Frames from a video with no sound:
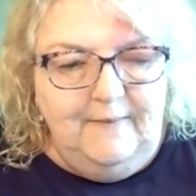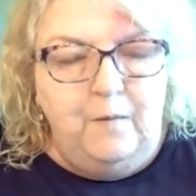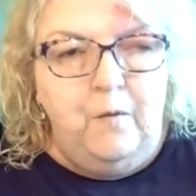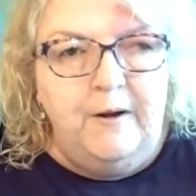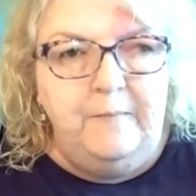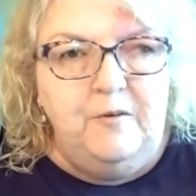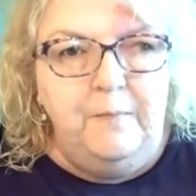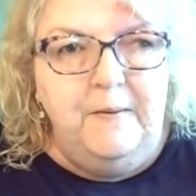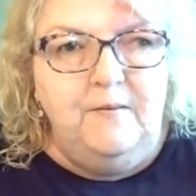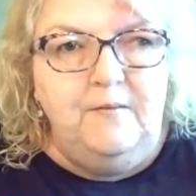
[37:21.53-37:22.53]
They want them
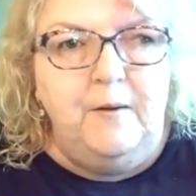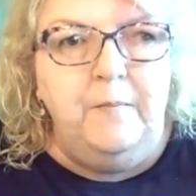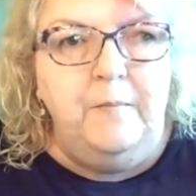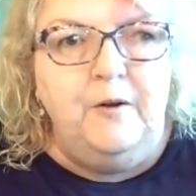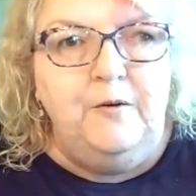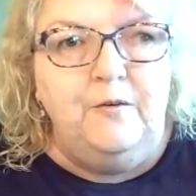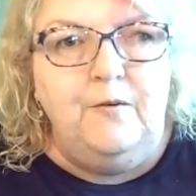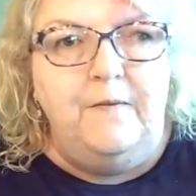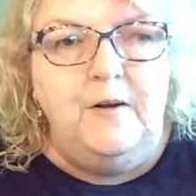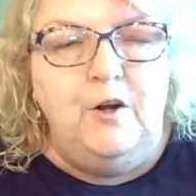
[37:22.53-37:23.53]
to be similar so
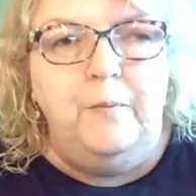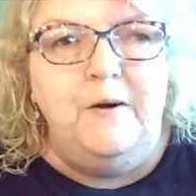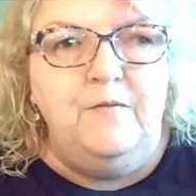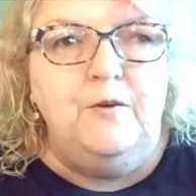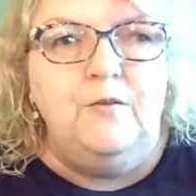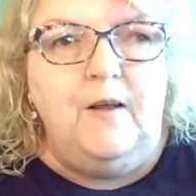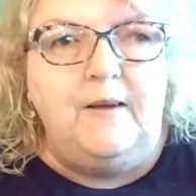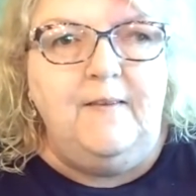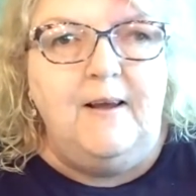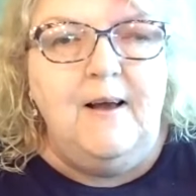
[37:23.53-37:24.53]
that nobody feels
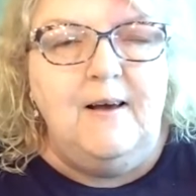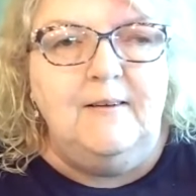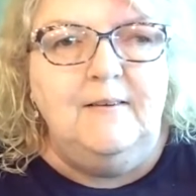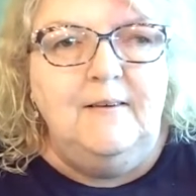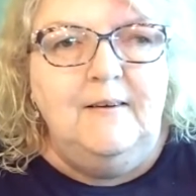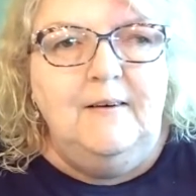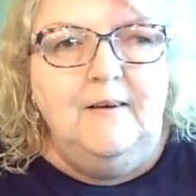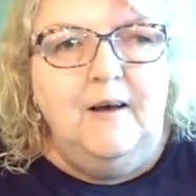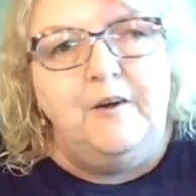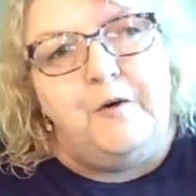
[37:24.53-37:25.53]
like they got
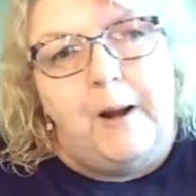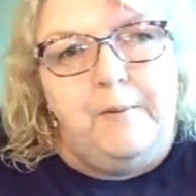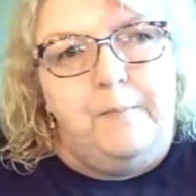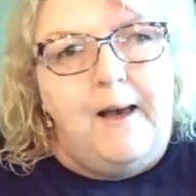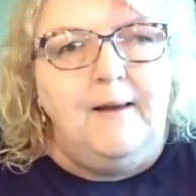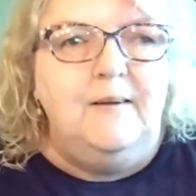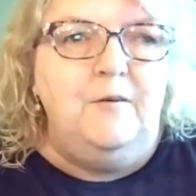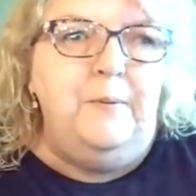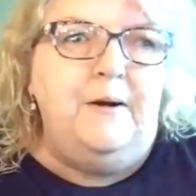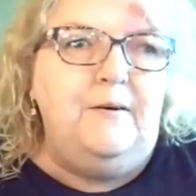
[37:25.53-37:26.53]
a crappy bag
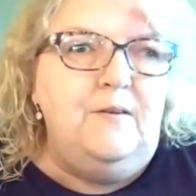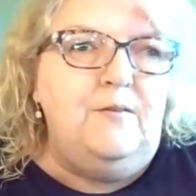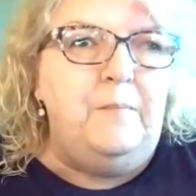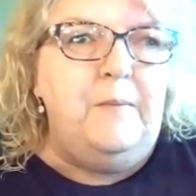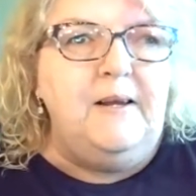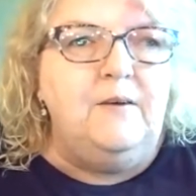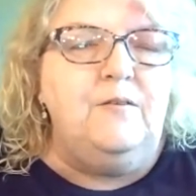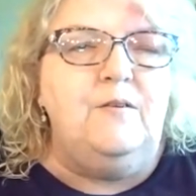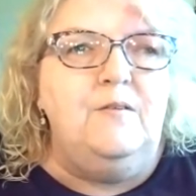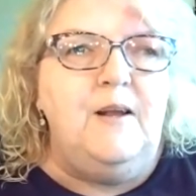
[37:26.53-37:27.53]
compared to somebody
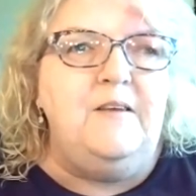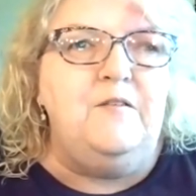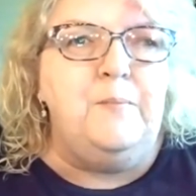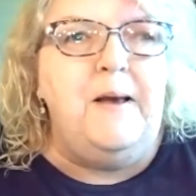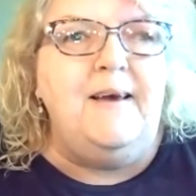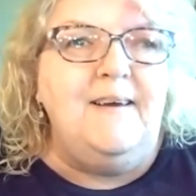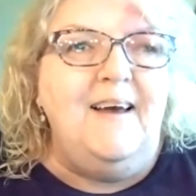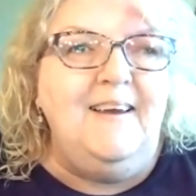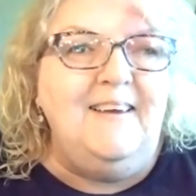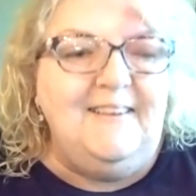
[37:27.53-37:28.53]
else's nice bag.
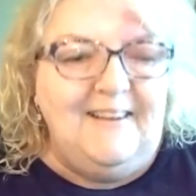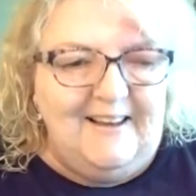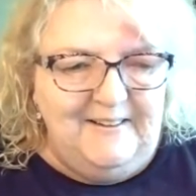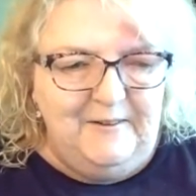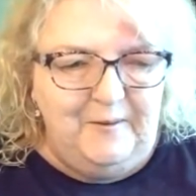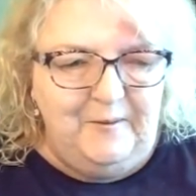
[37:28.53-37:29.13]
I get that.